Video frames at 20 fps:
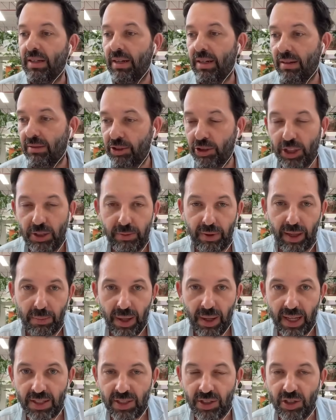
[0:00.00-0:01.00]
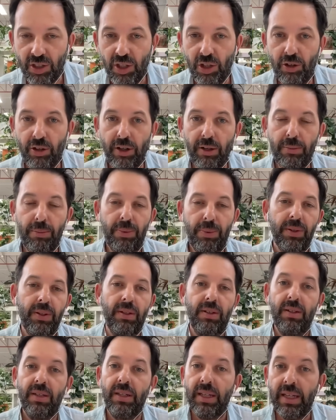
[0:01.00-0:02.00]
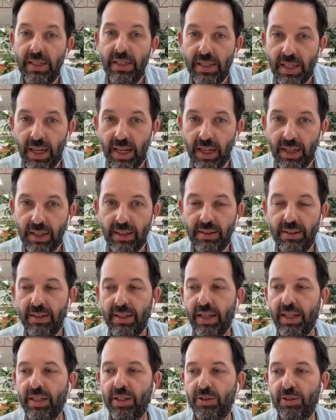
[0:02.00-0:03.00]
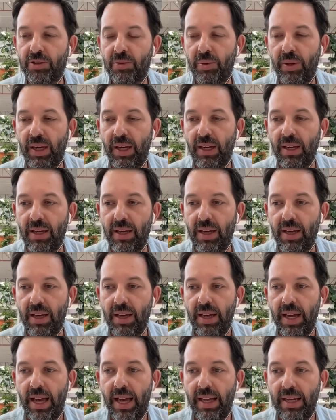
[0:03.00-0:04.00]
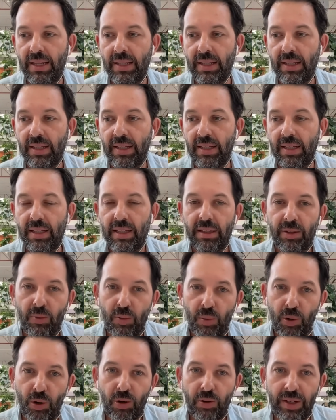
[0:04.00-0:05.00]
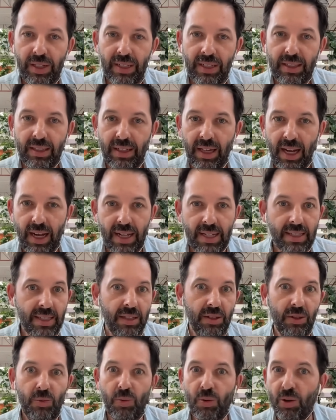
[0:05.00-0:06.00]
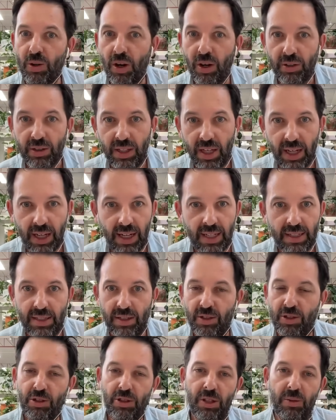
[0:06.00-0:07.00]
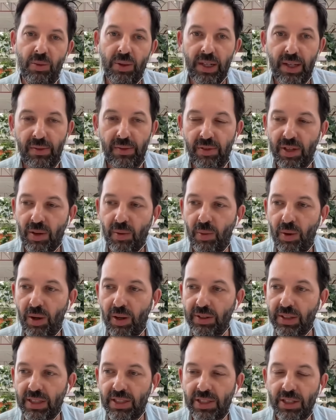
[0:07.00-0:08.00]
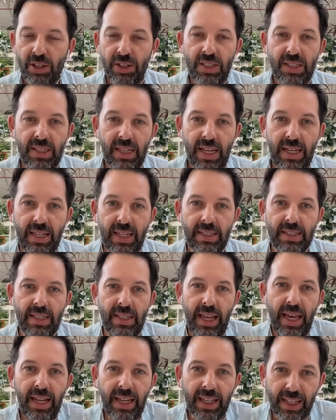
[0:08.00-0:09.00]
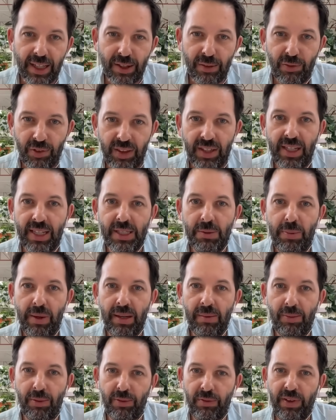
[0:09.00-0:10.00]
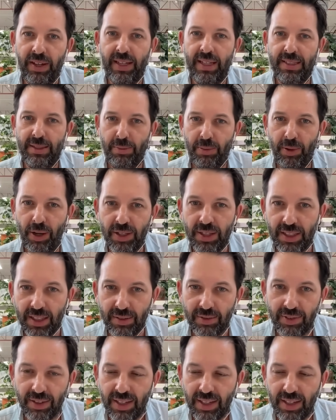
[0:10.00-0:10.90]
Talking about parts of Europe, India, and elsewhere. And the war in Gaza, the war on Gaza, call it whatever you want, is not seen as a negative for these people. In fact, it's a positive.